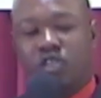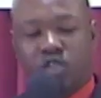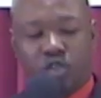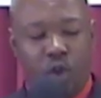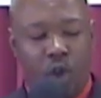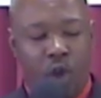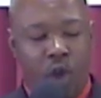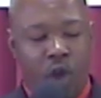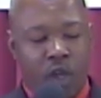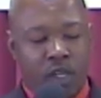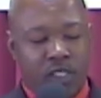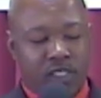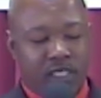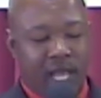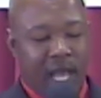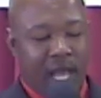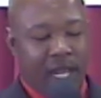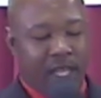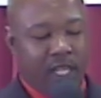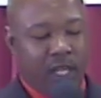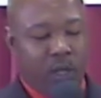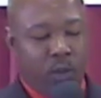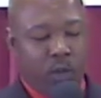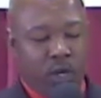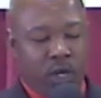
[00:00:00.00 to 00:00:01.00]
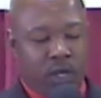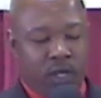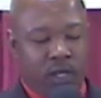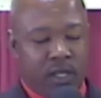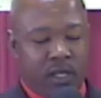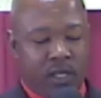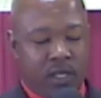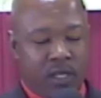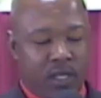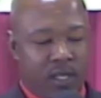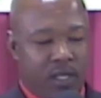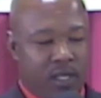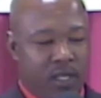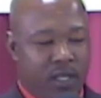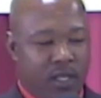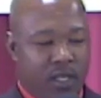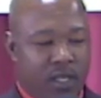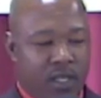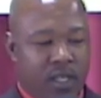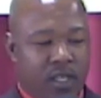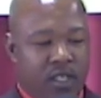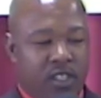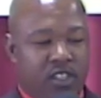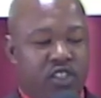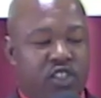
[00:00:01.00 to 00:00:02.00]
dogs that he would
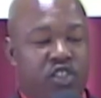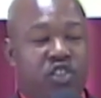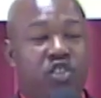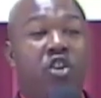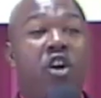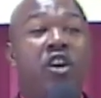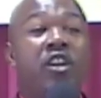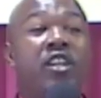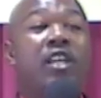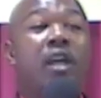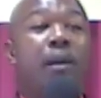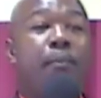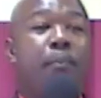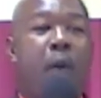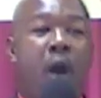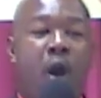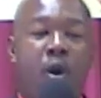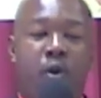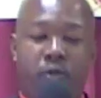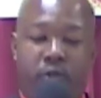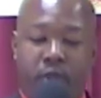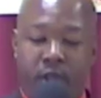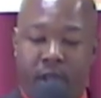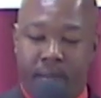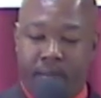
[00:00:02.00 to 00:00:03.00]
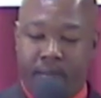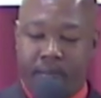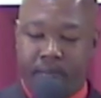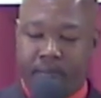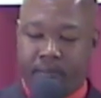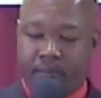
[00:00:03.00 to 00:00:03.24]
study about them.